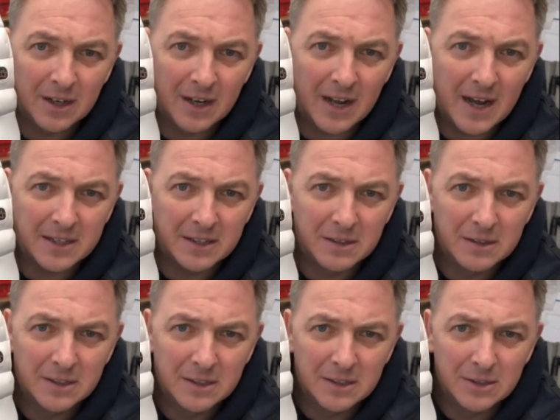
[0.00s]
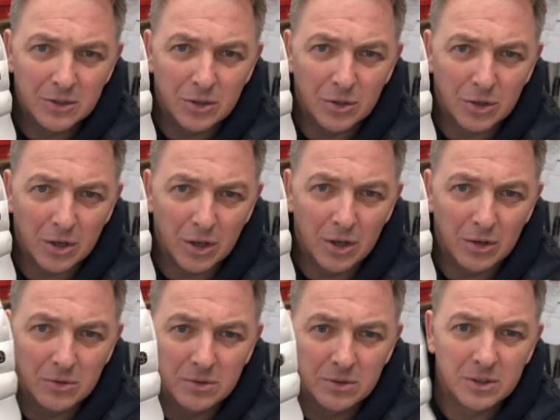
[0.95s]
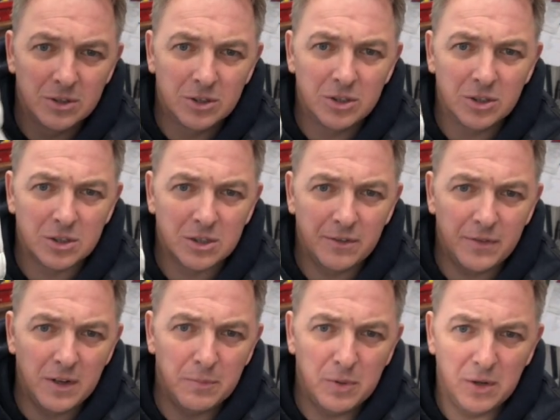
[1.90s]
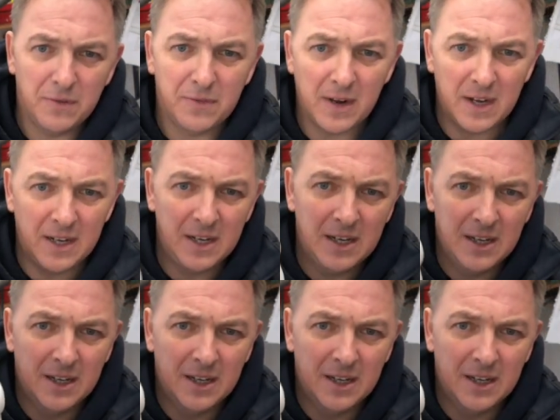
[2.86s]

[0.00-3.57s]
lad or girl just to fit perfectly